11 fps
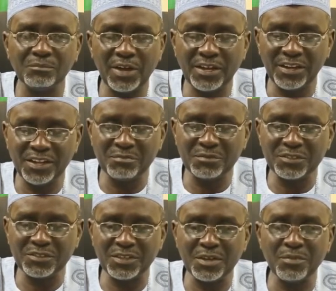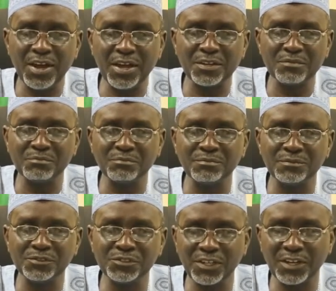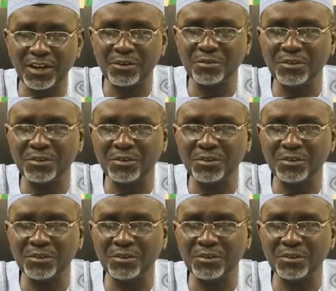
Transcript: My name is Ibrahim Shekarau.